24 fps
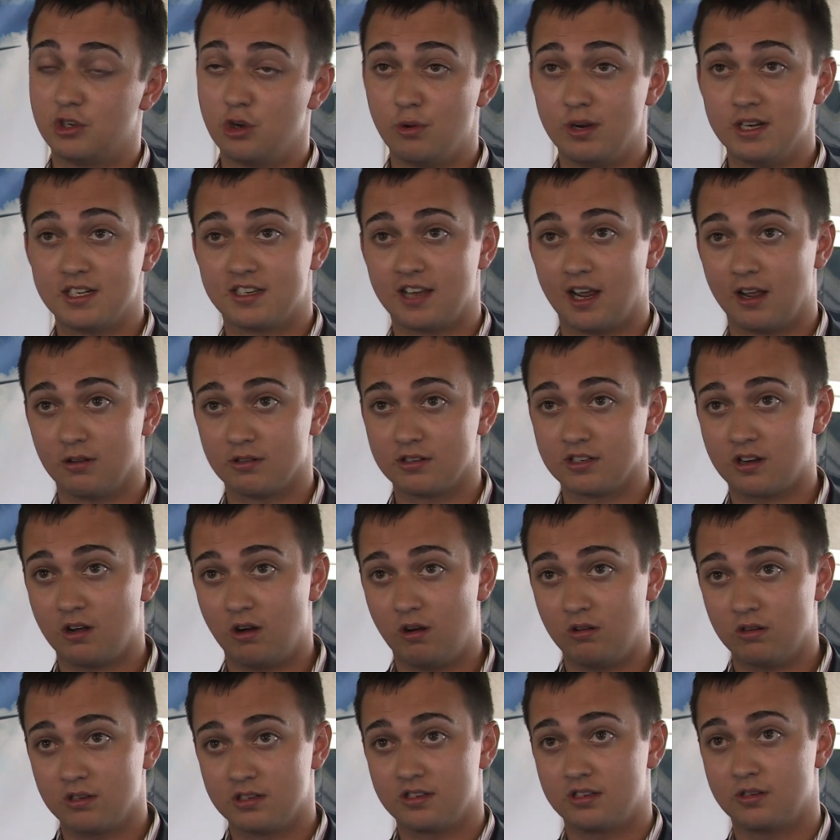doing sales
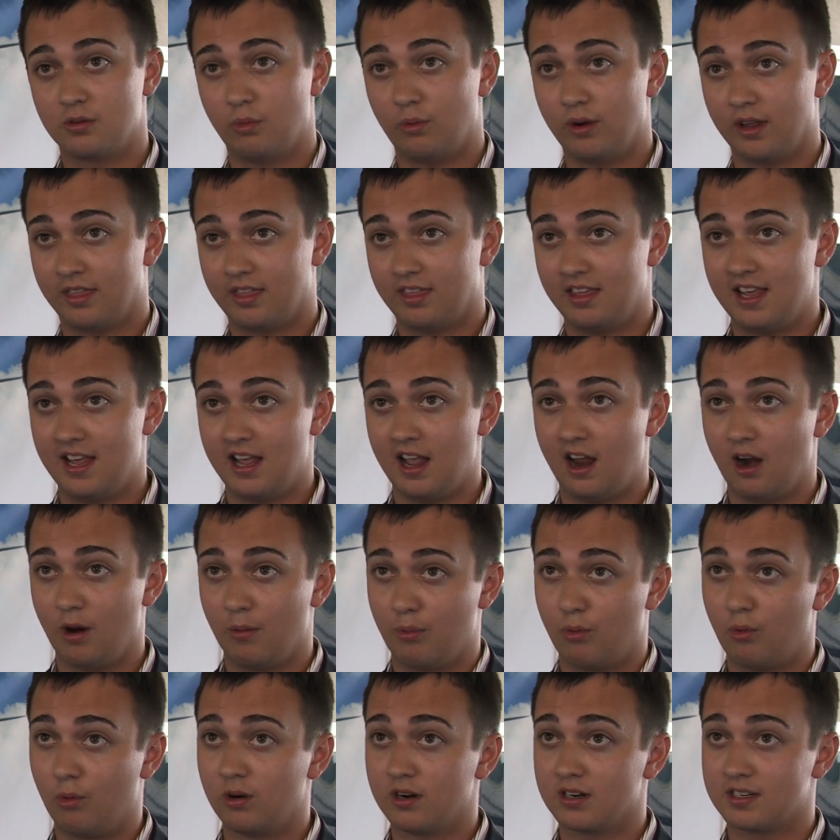calls with the
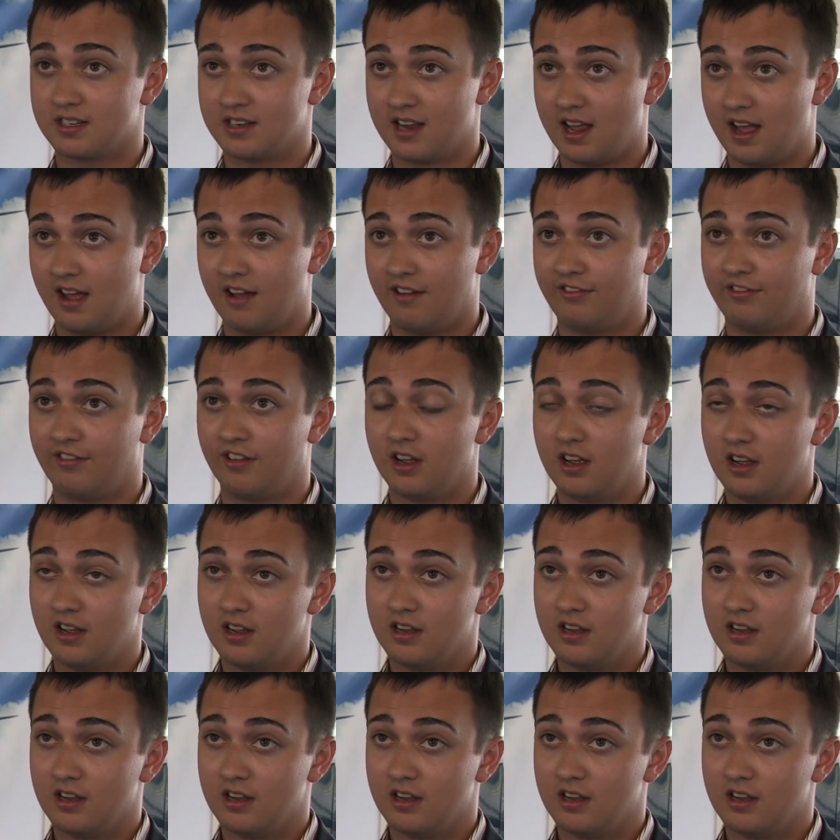airport staff